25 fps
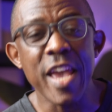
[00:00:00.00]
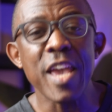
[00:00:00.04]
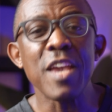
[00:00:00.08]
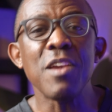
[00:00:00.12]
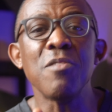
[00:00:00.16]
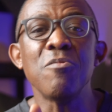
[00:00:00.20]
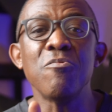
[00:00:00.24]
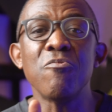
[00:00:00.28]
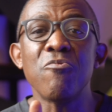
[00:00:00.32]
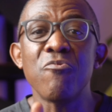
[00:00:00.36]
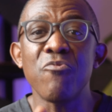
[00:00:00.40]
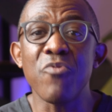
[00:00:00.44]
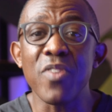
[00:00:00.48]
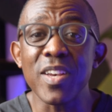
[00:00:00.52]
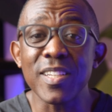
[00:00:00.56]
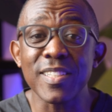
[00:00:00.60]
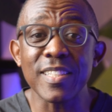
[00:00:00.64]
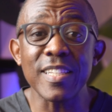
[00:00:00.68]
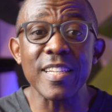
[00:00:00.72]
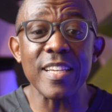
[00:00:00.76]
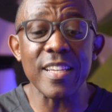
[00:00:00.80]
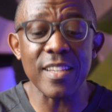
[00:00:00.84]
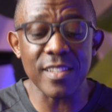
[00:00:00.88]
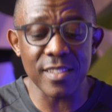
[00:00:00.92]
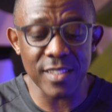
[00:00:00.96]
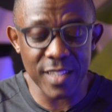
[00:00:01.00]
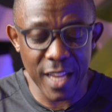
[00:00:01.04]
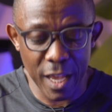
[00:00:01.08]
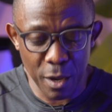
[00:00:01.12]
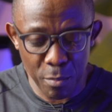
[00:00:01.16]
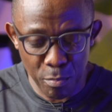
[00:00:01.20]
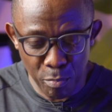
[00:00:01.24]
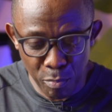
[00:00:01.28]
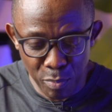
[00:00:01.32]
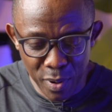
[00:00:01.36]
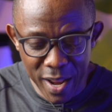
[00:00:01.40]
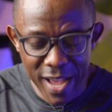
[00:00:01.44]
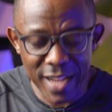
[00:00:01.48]
Investing is
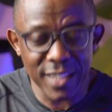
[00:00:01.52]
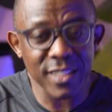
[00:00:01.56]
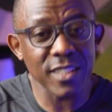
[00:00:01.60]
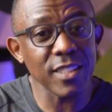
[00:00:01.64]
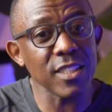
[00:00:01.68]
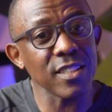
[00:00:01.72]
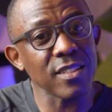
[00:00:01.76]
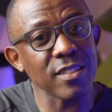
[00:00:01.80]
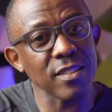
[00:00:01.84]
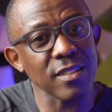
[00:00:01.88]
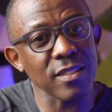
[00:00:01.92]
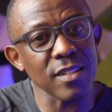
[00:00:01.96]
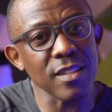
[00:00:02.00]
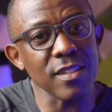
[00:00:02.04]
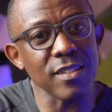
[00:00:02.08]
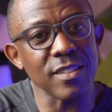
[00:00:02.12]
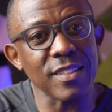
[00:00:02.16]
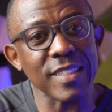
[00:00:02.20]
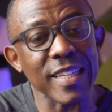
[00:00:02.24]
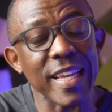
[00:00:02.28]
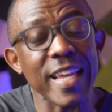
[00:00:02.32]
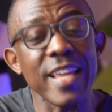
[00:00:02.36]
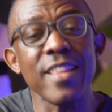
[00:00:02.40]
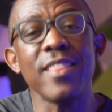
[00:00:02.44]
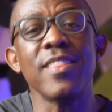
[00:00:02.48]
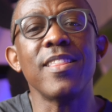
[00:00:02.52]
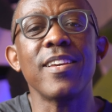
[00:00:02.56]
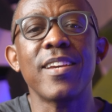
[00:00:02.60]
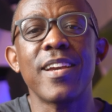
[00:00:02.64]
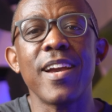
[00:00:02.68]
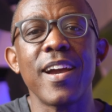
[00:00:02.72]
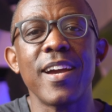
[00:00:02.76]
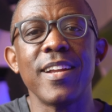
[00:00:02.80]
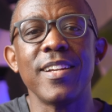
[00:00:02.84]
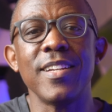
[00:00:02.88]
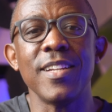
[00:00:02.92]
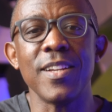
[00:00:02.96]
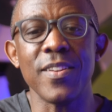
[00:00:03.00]
like planting seeds in the
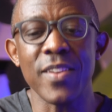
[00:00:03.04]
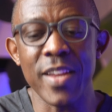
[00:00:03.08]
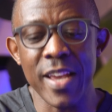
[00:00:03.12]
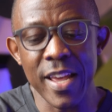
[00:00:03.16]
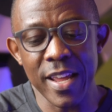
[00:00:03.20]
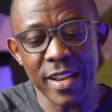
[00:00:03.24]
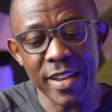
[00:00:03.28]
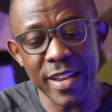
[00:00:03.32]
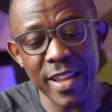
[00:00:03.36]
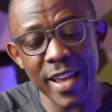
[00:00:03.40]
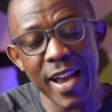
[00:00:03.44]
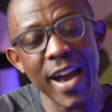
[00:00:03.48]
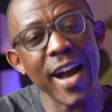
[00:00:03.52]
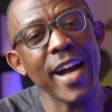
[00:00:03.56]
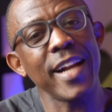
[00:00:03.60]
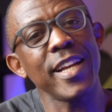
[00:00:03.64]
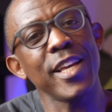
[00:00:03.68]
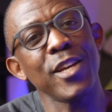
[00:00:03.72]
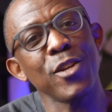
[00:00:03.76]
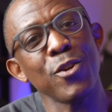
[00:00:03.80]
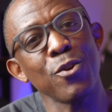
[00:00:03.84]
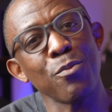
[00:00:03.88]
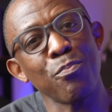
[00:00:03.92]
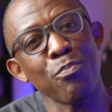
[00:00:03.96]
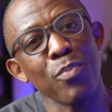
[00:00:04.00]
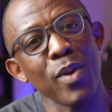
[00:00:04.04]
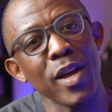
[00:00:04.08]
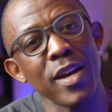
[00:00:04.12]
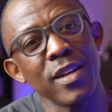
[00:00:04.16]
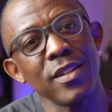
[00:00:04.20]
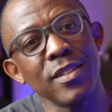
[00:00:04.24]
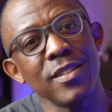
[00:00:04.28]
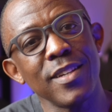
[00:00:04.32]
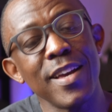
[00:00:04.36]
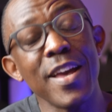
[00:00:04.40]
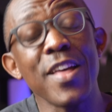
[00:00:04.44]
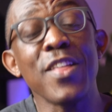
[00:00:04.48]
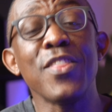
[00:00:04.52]
garden. The earlier you
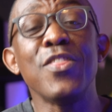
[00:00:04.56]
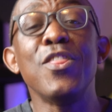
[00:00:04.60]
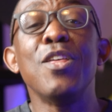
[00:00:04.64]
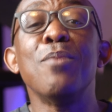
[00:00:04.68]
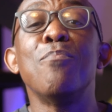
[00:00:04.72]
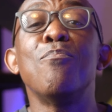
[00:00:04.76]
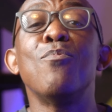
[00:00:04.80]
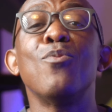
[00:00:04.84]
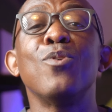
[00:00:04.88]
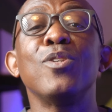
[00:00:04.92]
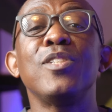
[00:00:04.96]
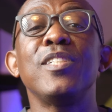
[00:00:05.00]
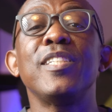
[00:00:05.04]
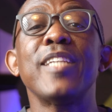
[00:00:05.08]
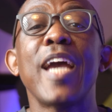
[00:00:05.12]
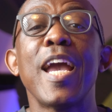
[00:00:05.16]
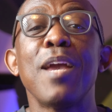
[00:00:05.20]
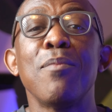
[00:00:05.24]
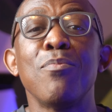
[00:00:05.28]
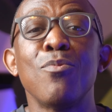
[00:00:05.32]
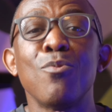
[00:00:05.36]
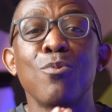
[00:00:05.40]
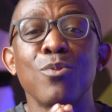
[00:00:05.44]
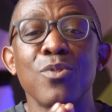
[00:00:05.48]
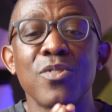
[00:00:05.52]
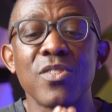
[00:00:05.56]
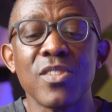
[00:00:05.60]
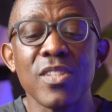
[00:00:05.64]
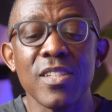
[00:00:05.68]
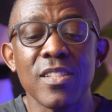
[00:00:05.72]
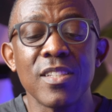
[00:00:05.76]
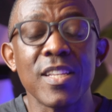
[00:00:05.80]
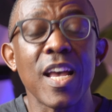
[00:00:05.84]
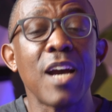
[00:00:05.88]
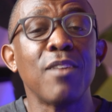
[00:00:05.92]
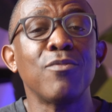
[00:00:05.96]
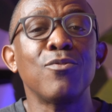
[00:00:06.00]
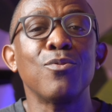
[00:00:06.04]
plant, the more time those
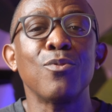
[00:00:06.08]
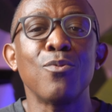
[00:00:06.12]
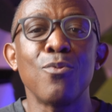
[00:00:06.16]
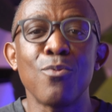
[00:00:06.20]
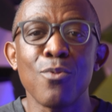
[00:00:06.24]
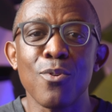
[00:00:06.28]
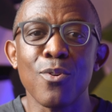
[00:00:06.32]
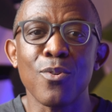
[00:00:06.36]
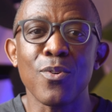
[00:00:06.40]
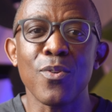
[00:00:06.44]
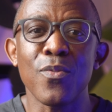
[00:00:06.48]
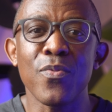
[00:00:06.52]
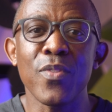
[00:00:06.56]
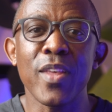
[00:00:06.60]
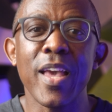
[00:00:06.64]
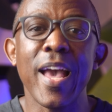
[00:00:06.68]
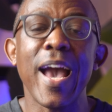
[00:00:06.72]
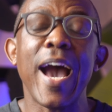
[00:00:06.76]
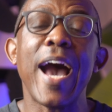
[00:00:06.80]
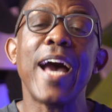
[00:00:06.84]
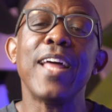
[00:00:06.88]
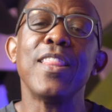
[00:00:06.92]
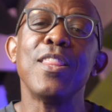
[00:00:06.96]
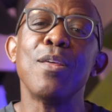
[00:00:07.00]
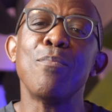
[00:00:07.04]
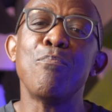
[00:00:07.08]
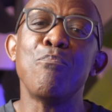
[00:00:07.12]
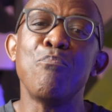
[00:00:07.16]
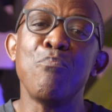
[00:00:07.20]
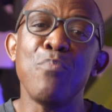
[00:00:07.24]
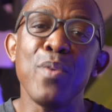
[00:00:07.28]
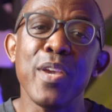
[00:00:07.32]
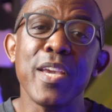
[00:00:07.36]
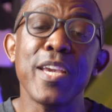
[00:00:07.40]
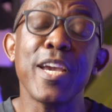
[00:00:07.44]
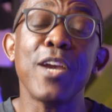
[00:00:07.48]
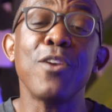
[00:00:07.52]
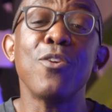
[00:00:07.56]
seeds have to grow, and the
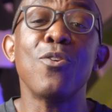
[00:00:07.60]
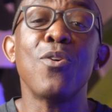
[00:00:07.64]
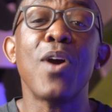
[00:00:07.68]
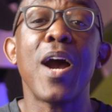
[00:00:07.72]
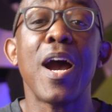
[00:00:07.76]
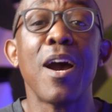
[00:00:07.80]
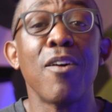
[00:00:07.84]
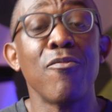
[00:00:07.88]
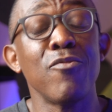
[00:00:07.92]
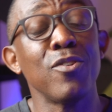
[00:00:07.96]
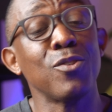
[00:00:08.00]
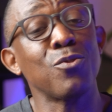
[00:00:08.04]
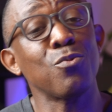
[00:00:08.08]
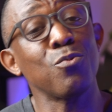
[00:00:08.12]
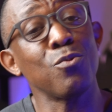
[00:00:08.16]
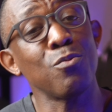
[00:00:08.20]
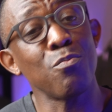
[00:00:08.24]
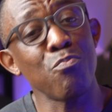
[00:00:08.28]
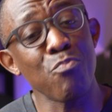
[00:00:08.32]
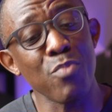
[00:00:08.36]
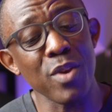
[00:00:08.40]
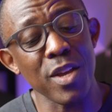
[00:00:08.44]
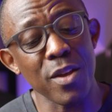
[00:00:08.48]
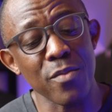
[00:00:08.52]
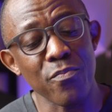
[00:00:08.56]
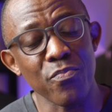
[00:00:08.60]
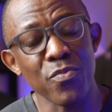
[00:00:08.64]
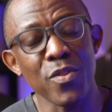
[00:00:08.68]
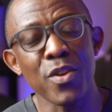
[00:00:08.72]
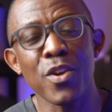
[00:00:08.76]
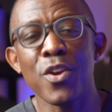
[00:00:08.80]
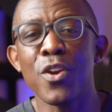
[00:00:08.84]
bigger your harvest will be.